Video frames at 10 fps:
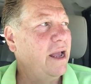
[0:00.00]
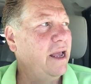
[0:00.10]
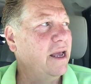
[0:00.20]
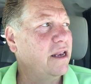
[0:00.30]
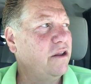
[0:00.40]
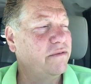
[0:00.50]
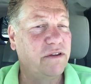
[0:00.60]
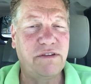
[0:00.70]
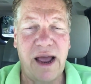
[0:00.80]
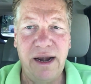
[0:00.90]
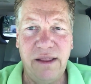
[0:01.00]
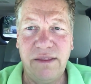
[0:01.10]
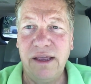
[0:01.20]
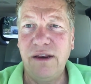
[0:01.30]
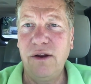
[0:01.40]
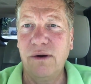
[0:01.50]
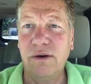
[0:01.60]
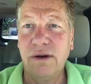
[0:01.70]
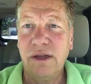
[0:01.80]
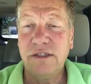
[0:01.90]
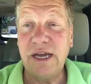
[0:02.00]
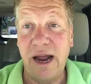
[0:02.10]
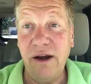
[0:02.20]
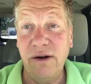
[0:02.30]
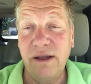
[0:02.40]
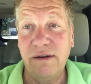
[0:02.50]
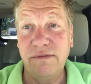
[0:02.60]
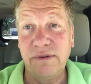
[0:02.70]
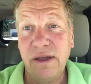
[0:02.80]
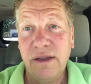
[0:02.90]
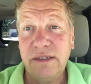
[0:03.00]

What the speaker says: and you've decided that you're tired of